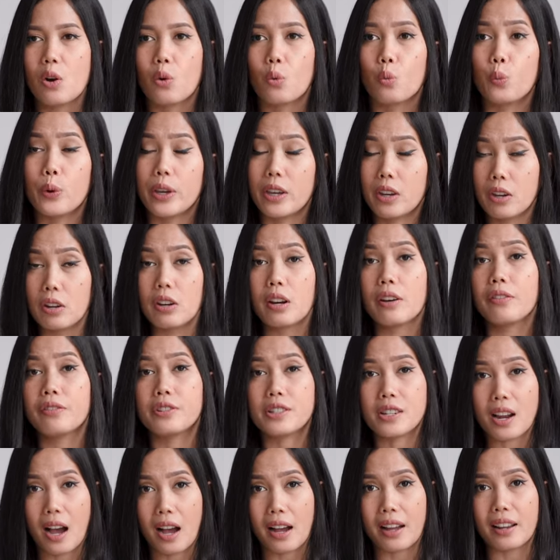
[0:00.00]
We could have
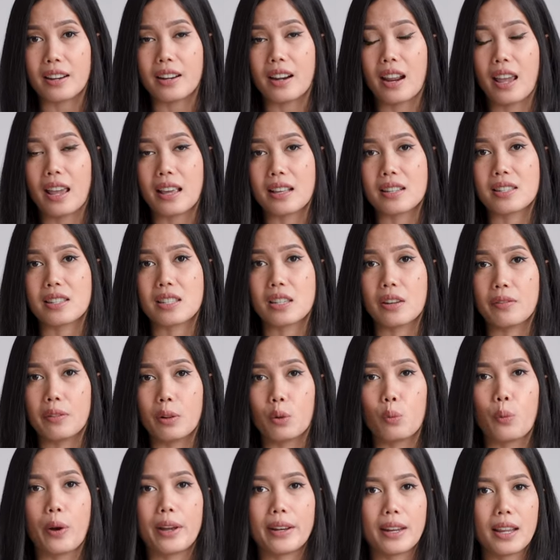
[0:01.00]
done a civil
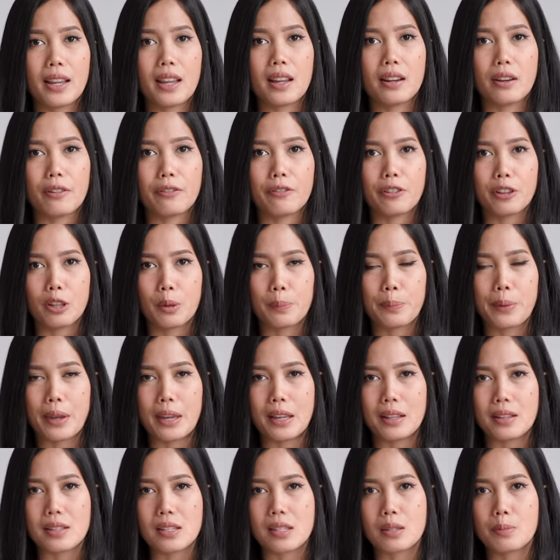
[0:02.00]
wedding in the
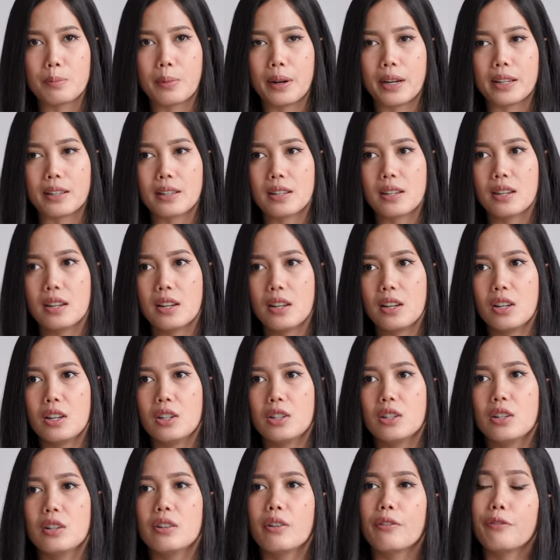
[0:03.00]
Philippines, but
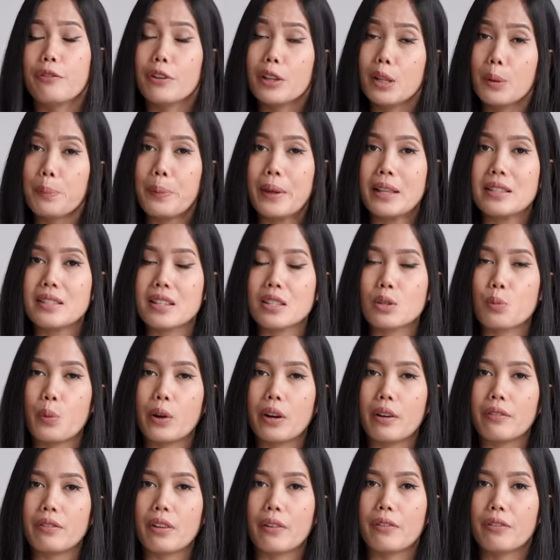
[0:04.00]
Philippines is one
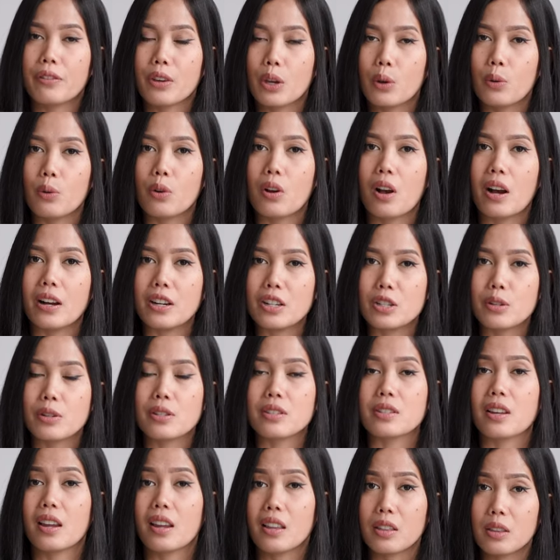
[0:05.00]
of the few
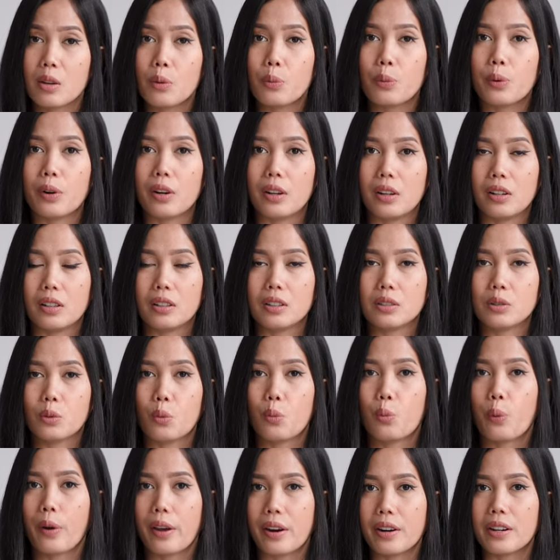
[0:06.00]
countries in the world
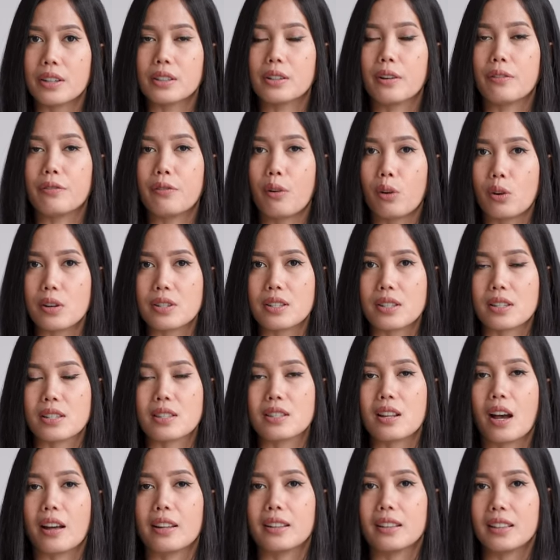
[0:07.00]
where divorce is
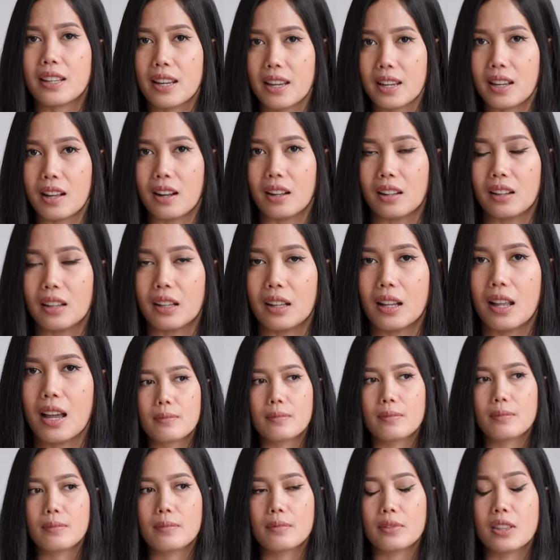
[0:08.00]
not legal.
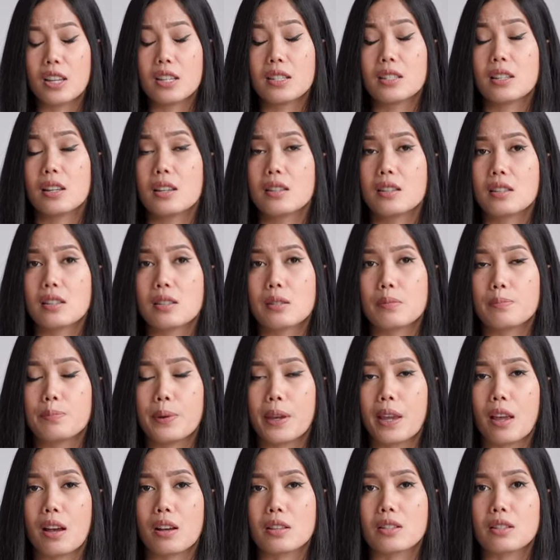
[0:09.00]
This is
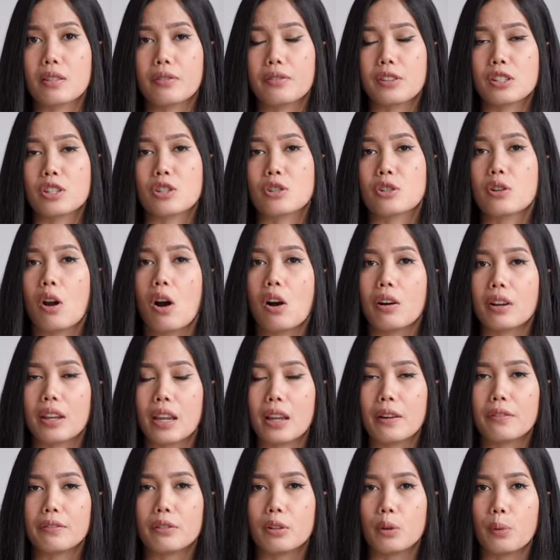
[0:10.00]
because of the strong
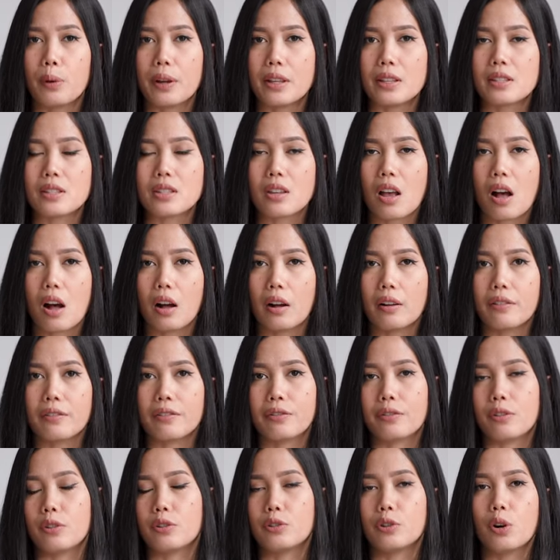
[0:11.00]
influence of
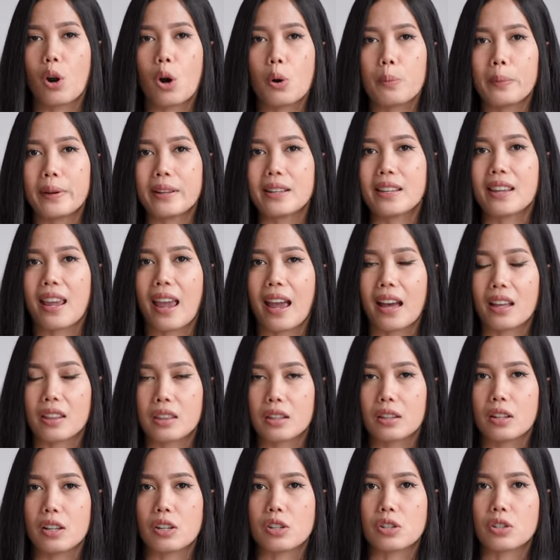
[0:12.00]
Roman
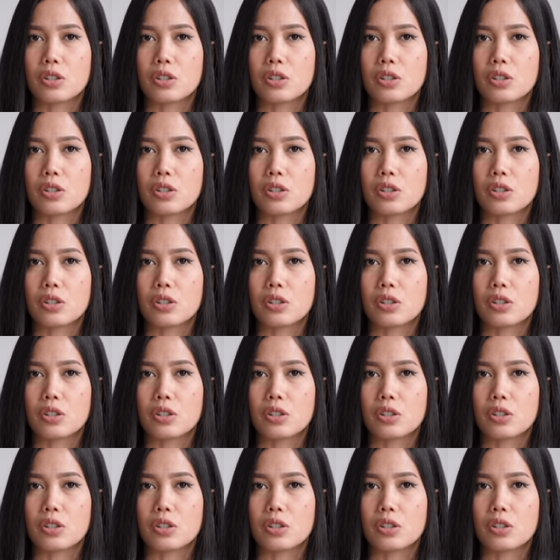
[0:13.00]
Catholic